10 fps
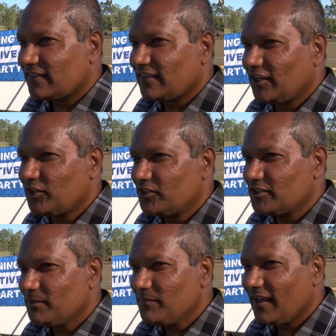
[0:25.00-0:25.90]
Thank you,
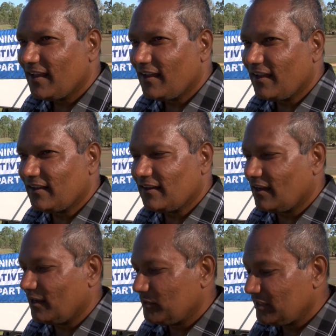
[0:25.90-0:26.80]
Jim, and
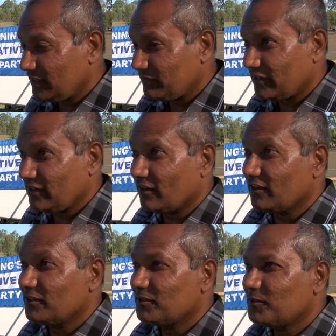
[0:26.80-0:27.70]
I'm indeed very
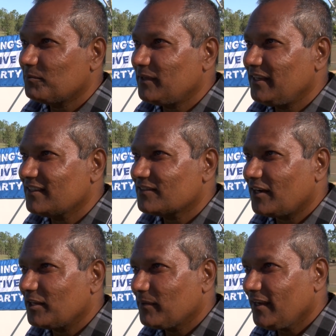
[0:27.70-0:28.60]
honoured to be his
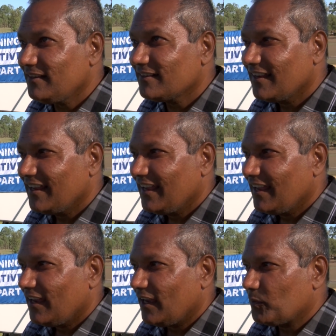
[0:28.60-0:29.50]
running mate.
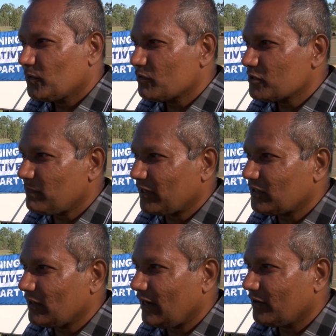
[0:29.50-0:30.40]
And with respect
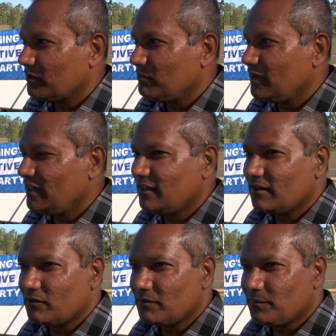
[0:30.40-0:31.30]
to how the
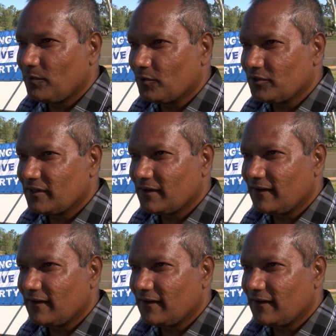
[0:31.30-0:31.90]
media report